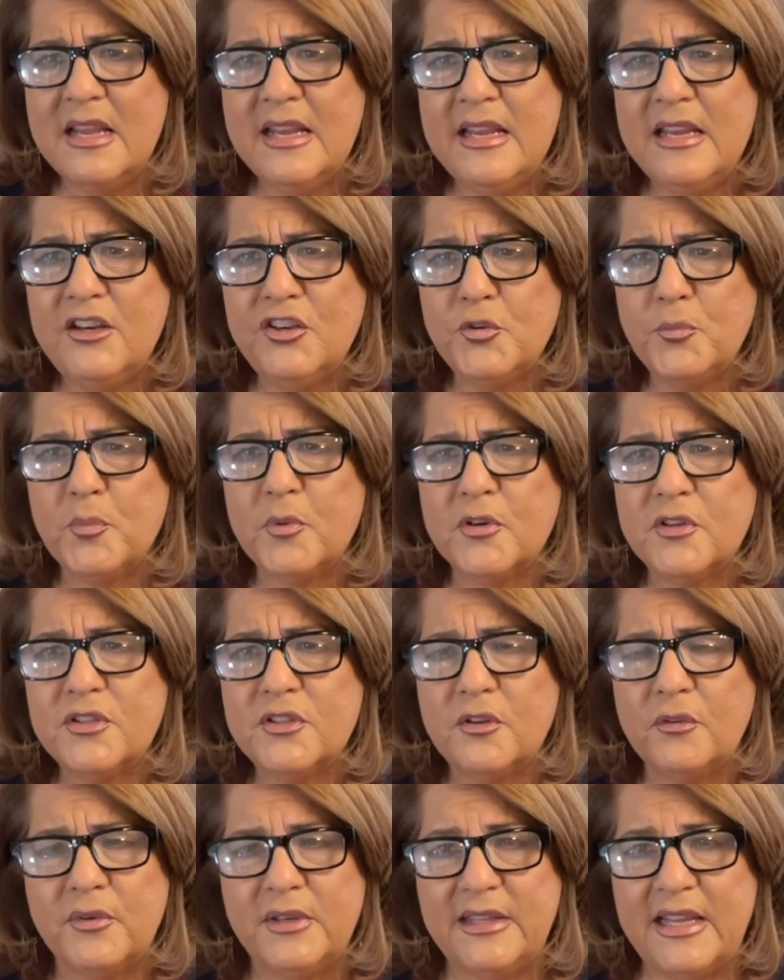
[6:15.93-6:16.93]

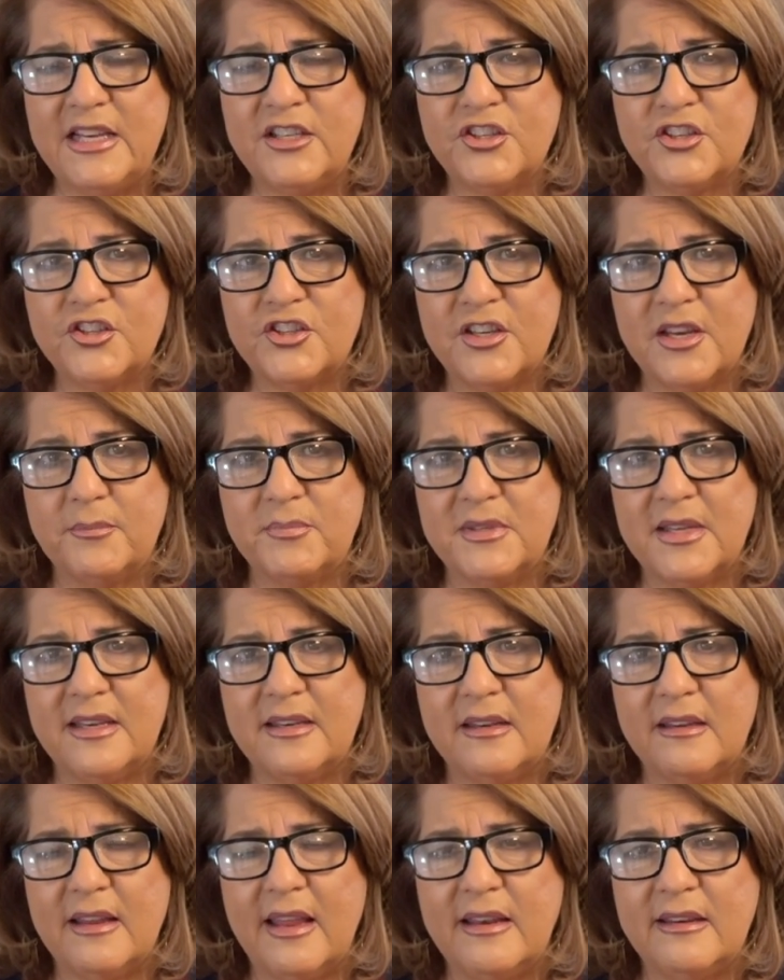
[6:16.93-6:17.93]
interpersonal relationships
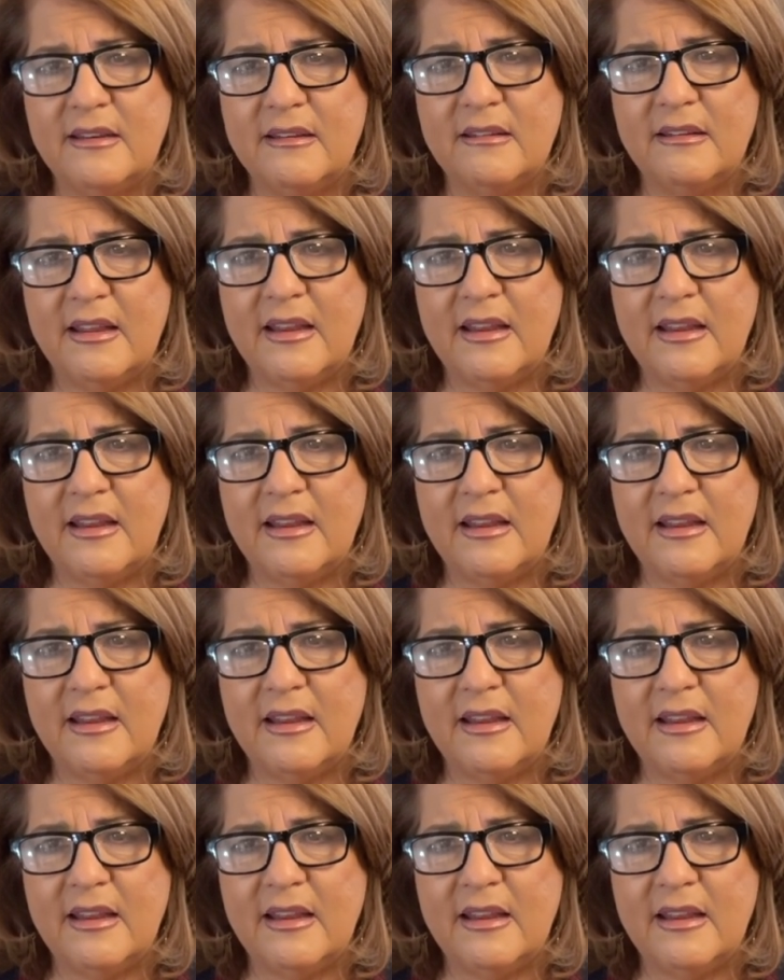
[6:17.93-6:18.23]
and, and,